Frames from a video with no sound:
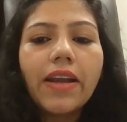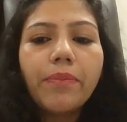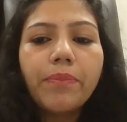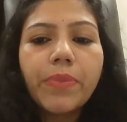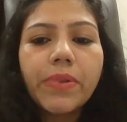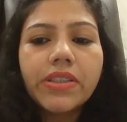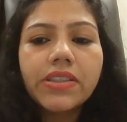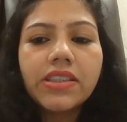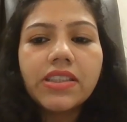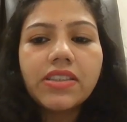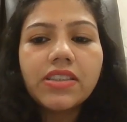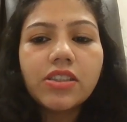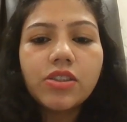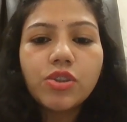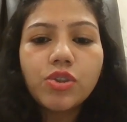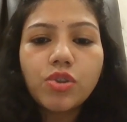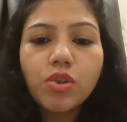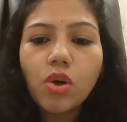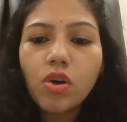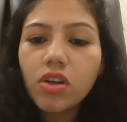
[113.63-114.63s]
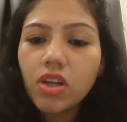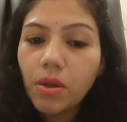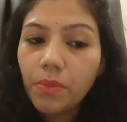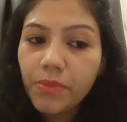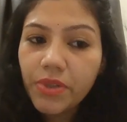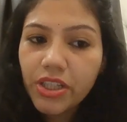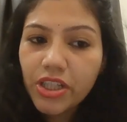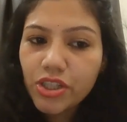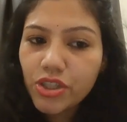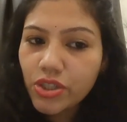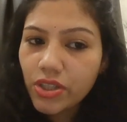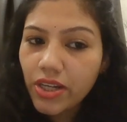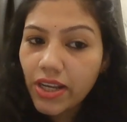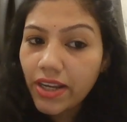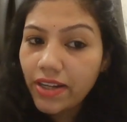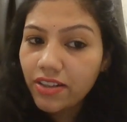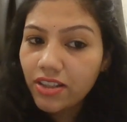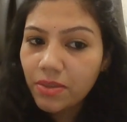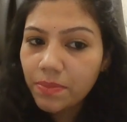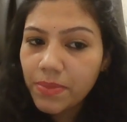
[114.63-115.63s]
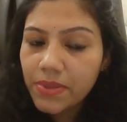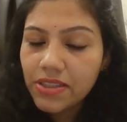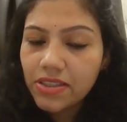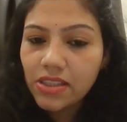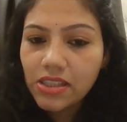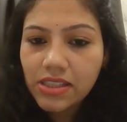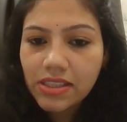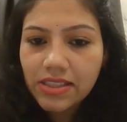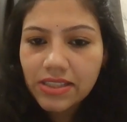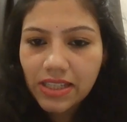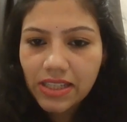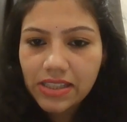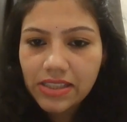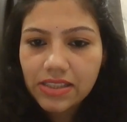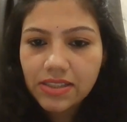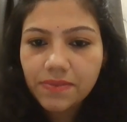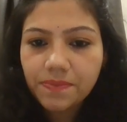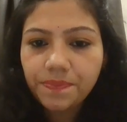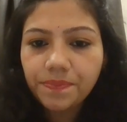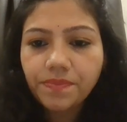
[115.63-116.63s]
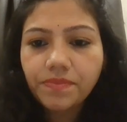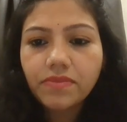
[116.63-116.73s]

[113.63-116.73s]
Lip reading: And possess strong communication interpersonal skills.